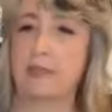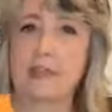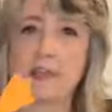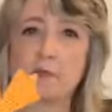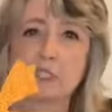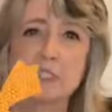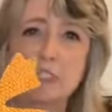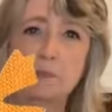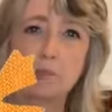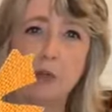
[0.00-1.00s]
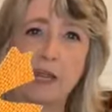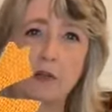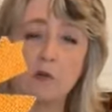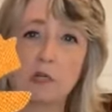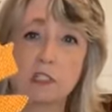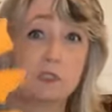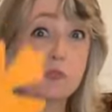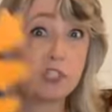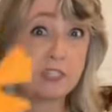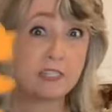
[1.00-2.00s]
and then there was this bright orange,
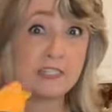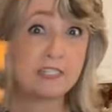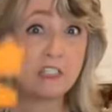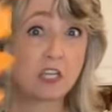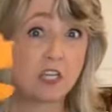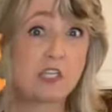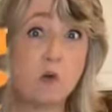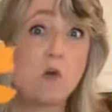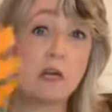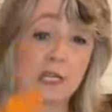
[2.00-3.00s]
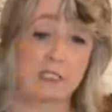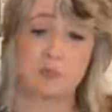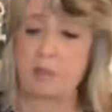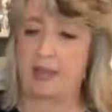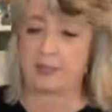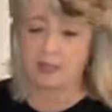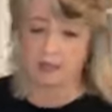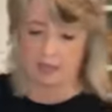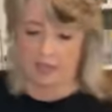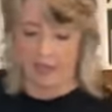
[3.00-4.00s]
which this is a good orange, but
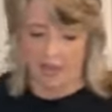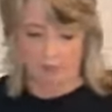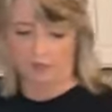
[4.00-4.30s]
I